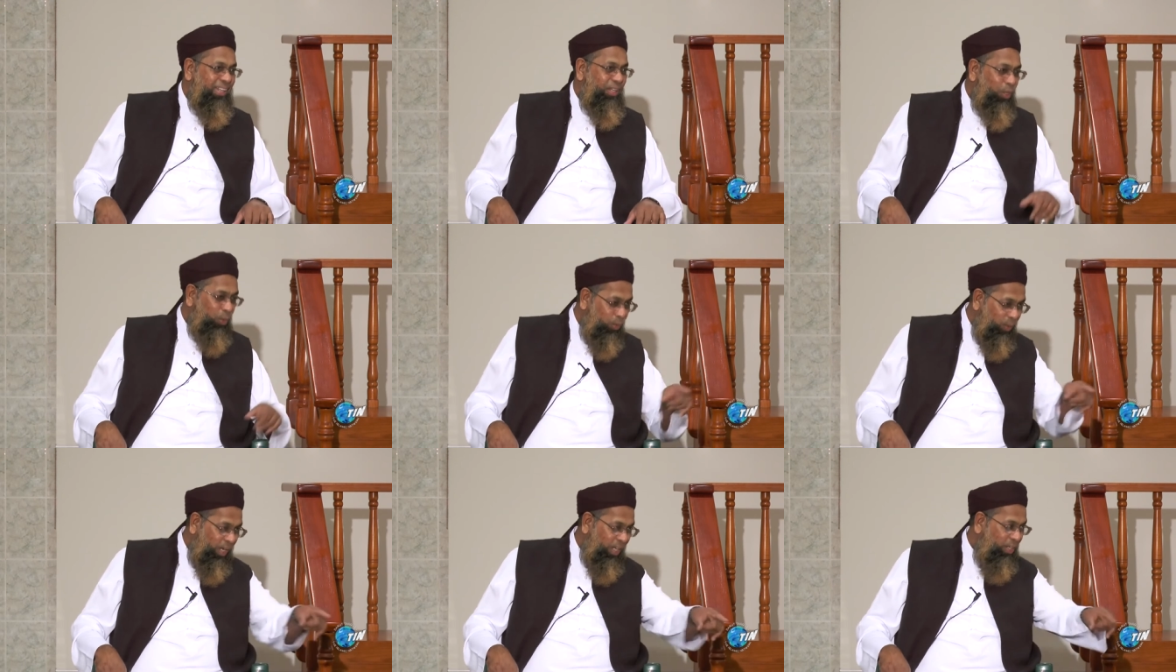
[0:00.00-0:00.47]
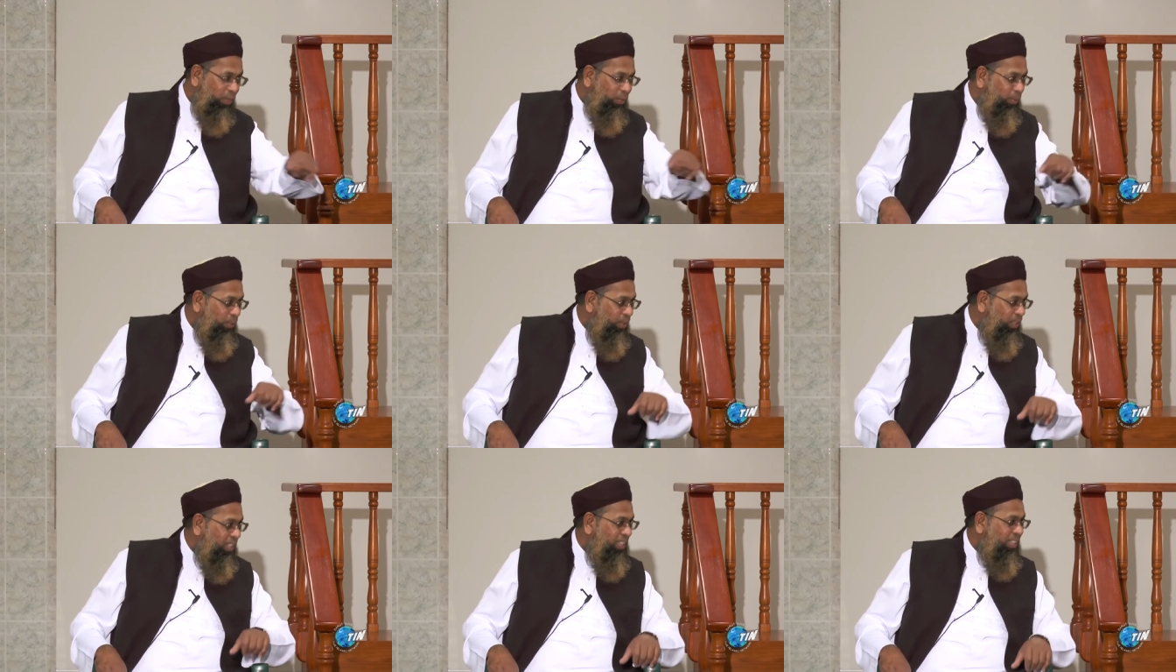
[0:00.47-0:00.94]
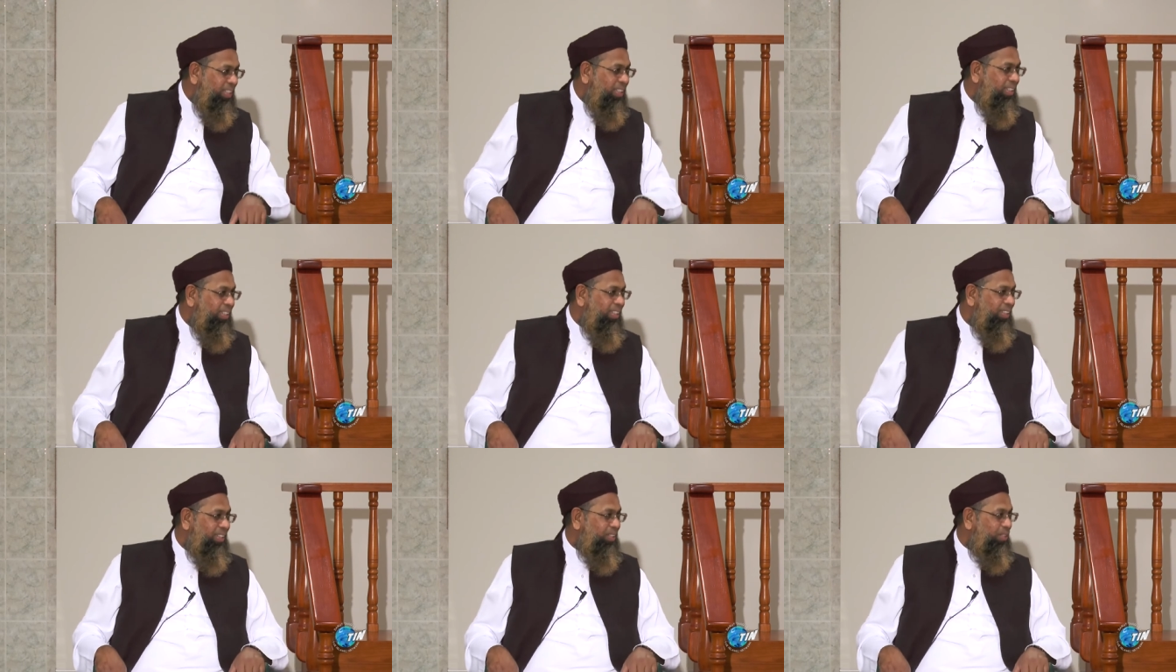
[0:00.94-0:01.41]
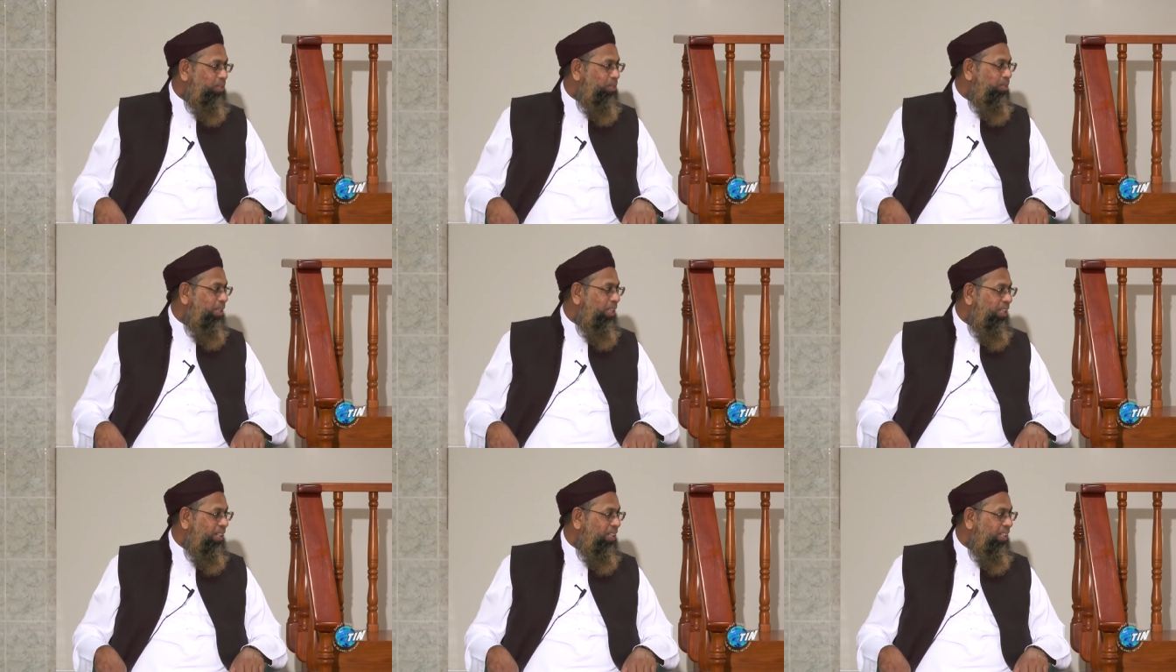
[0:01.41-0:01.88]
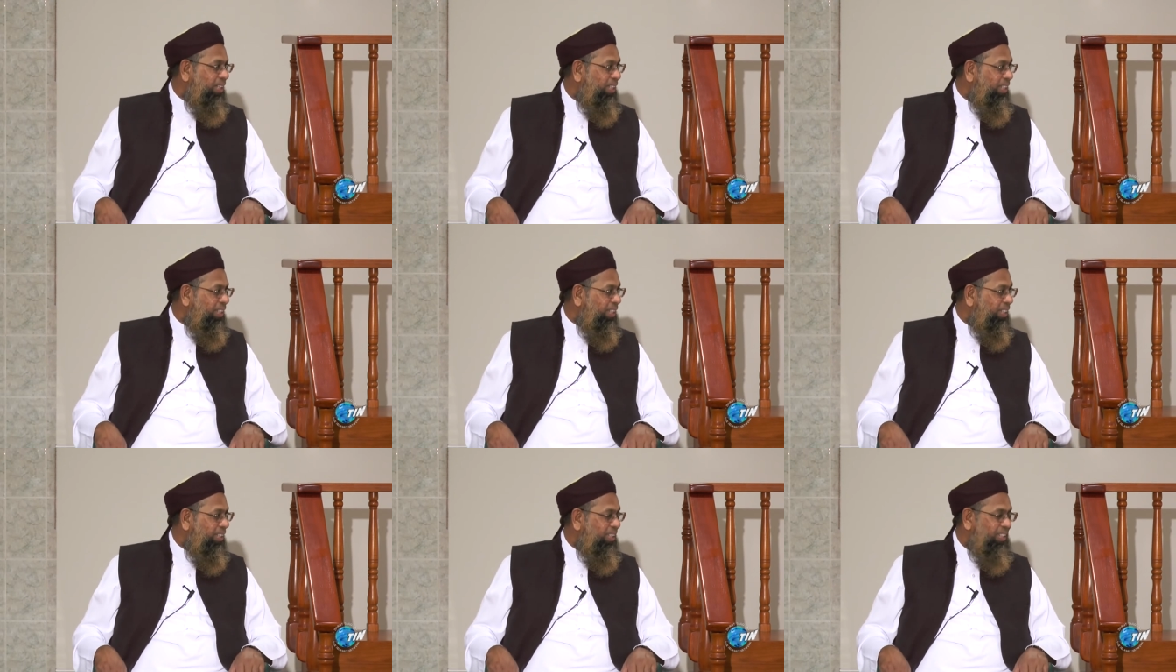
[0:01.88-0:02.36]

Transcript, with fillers: Who are you? Subhanallah.